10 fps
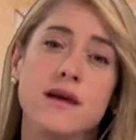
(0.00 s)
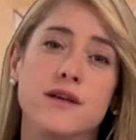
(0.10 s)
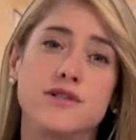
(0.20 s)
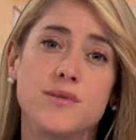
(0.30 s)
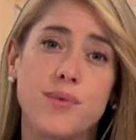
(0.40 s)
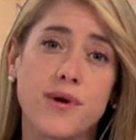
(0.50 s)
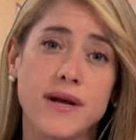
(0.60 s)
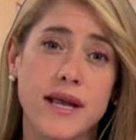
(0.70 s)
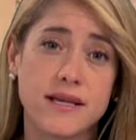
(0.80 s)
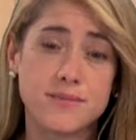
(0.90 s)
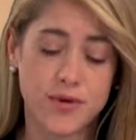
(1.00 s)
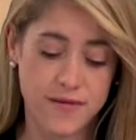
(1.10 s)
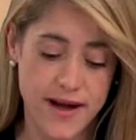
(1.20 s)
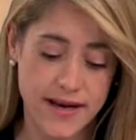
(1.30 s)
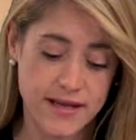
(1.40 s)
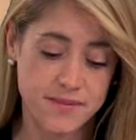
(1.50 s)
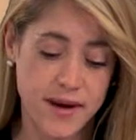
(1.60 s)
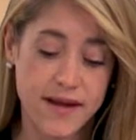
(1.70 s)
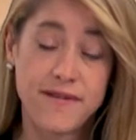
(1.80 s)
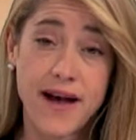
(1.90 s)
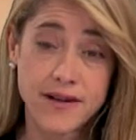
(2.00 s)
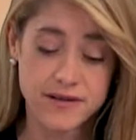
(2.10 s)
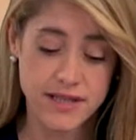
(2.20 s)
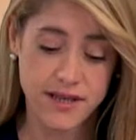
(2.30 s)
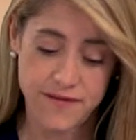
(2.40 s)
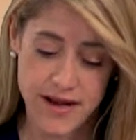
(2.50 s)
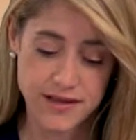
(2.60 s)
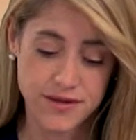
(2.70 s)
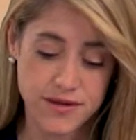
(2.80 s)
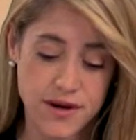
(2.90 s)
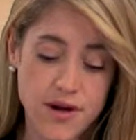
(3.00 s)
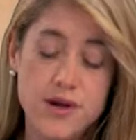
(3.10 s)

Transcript: Support is provided by a faculty advisor